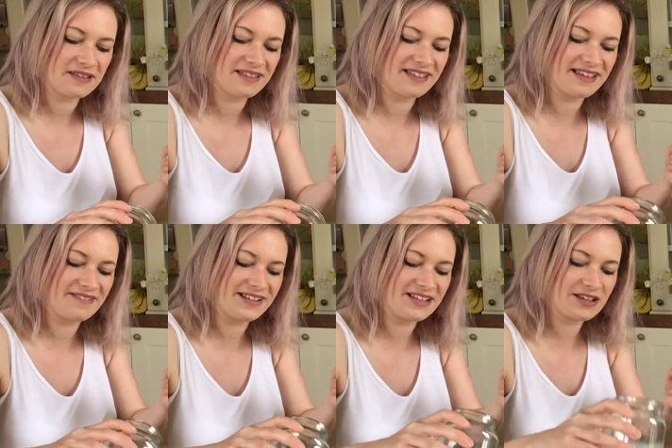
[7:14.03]
There
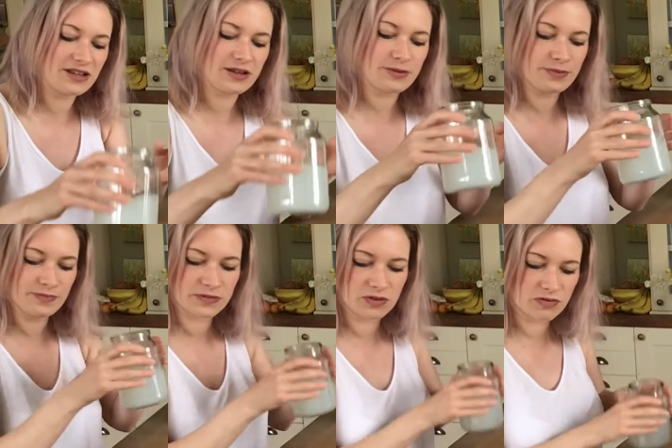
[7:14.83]
we go.
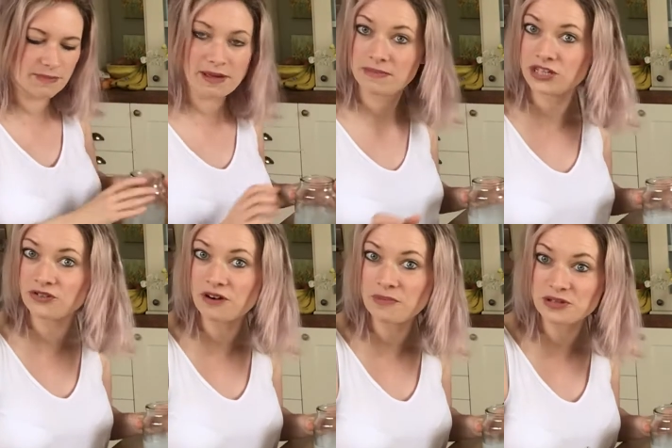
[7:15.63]
Oh, I bet Mr.
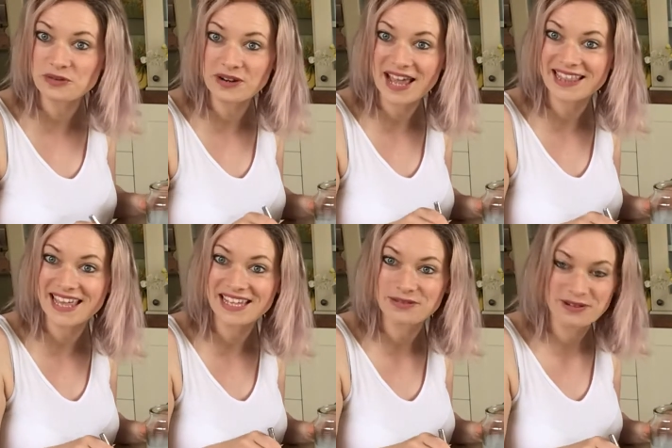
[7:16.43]
Roberts will like
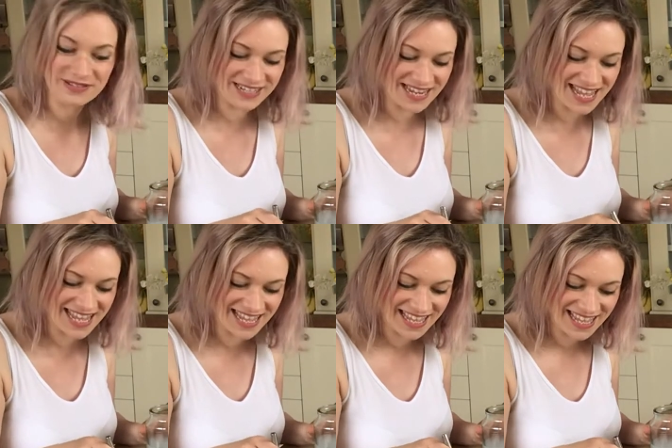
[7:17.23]
this, won't he?
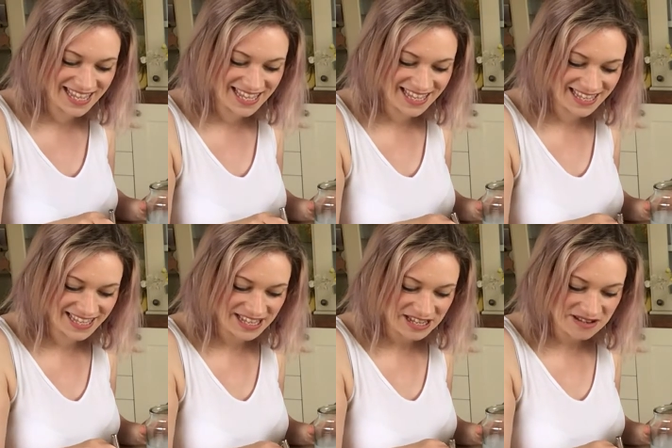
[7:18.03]

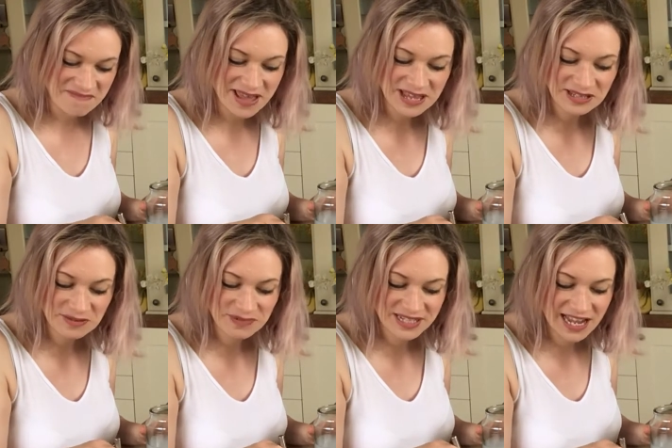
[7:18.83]
And make us some
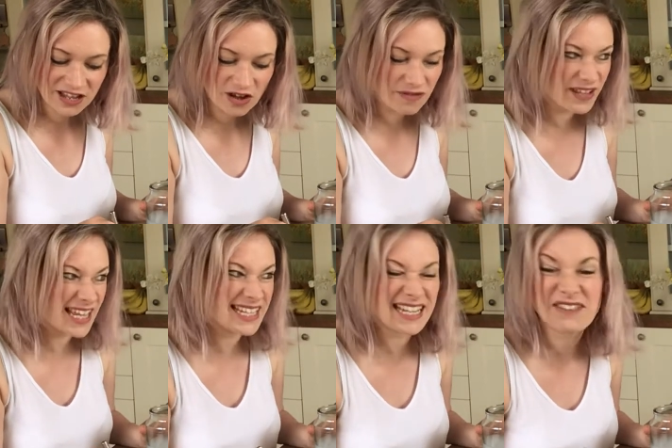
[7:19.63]
pretend coffee. I
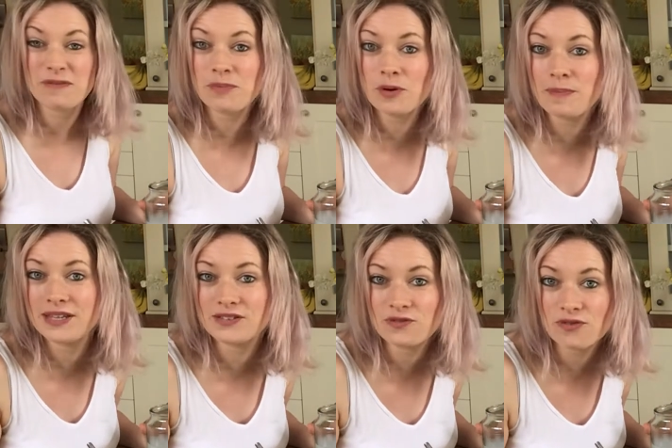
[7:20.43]
could even put bits
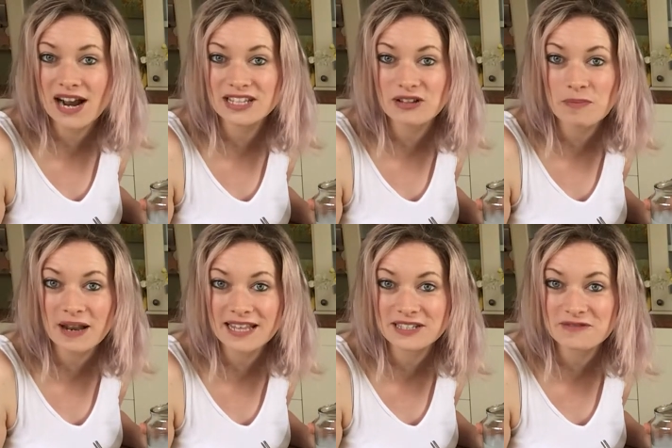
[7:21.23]
of grass or
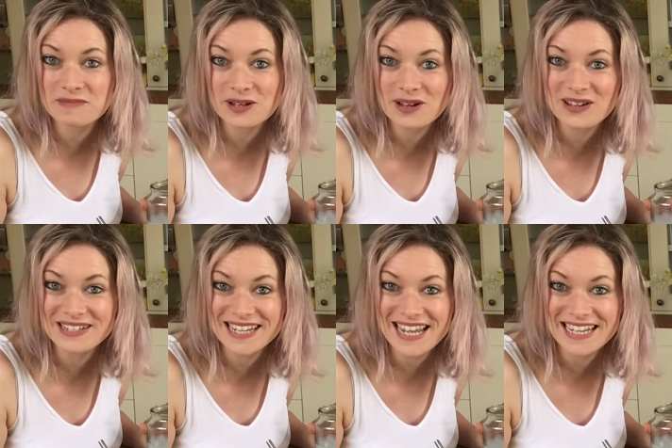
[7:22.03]
plants from the garden
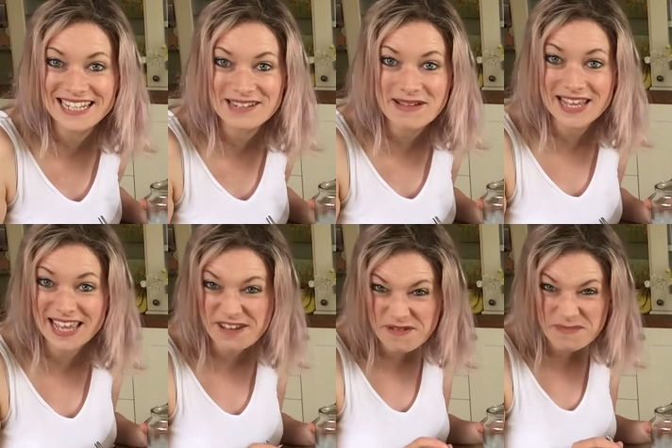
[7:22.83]
in to make it
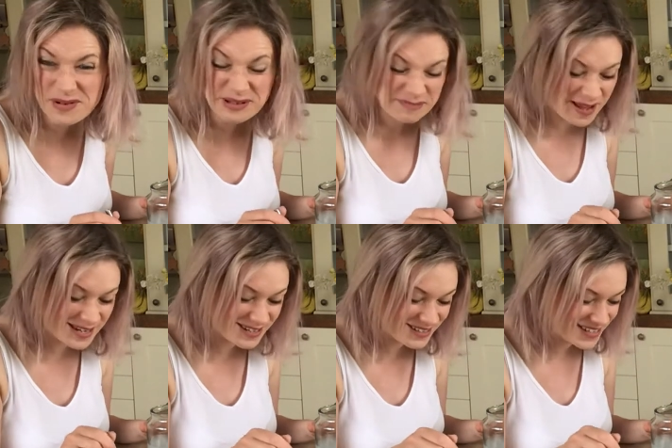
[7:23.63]
even more
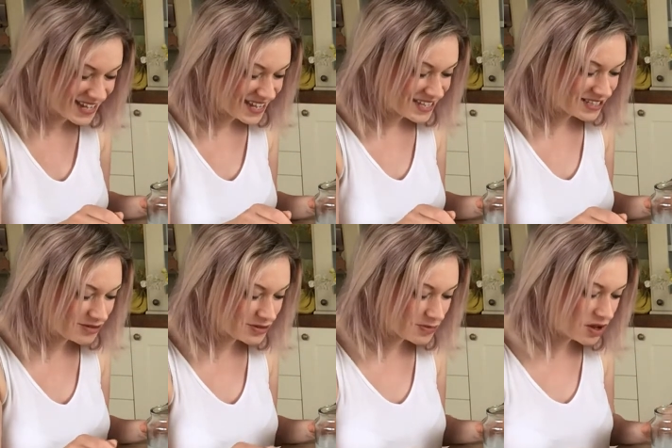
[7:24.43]
special. So
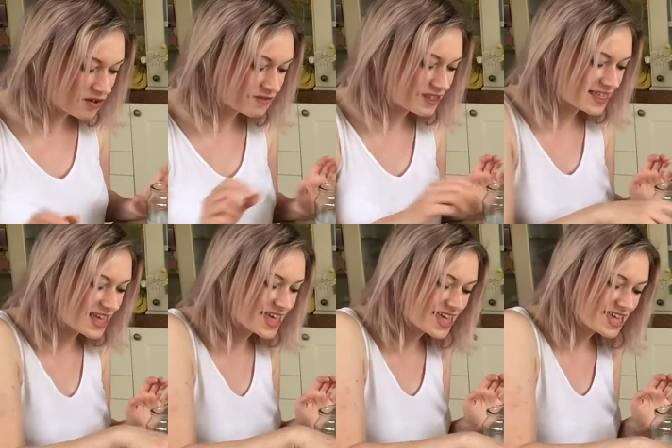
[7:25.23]
some coffee
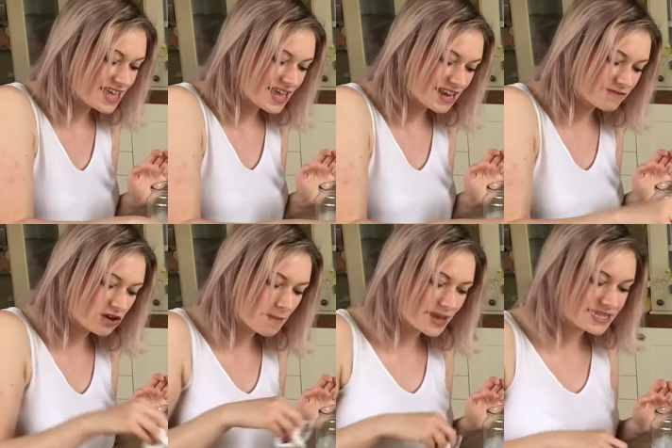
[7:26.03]
there. And I've
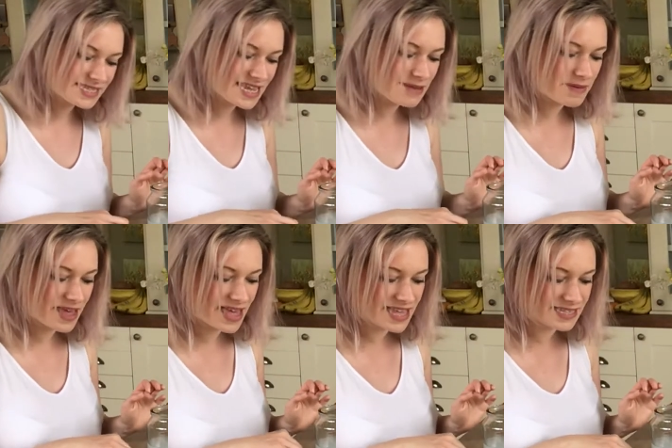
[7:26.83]
got my tea
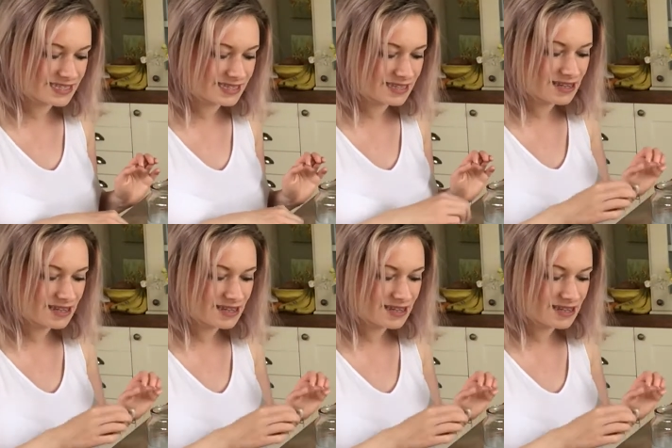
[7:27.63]
bags.